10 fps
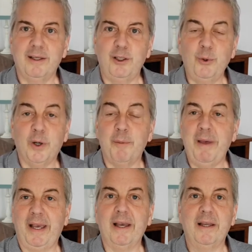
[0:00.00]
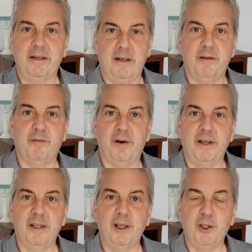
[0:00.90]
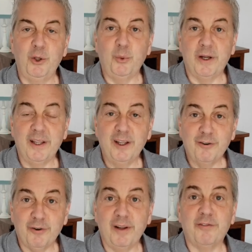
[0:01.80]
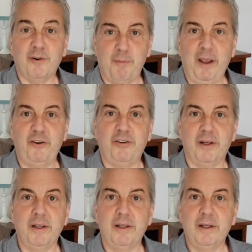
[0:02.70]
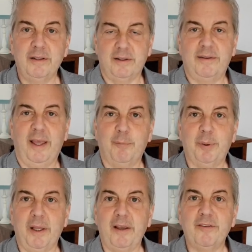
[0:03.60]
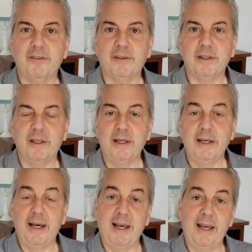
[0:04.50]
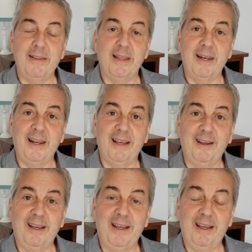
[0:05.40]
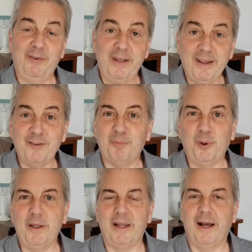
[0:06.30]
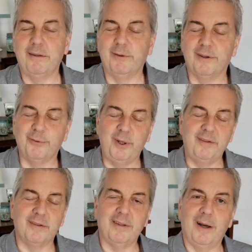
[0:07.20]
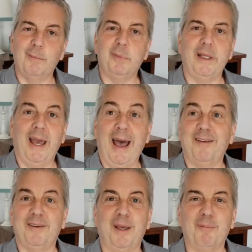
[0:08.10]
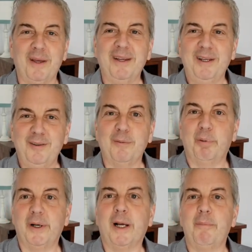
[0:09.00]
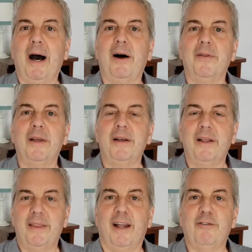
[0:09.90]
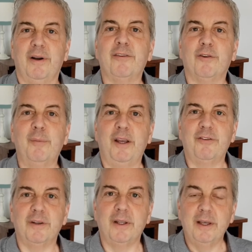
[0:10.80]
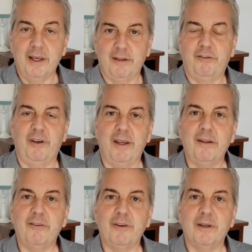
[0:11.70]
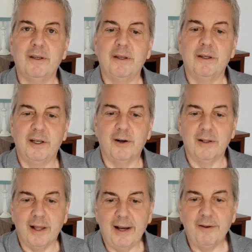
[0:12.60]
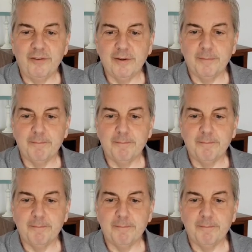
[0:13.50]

You want to make different. You want transformation to take place." And then if he does point that out to us, we just humbly ask him to bring about that transformation and change in our lives.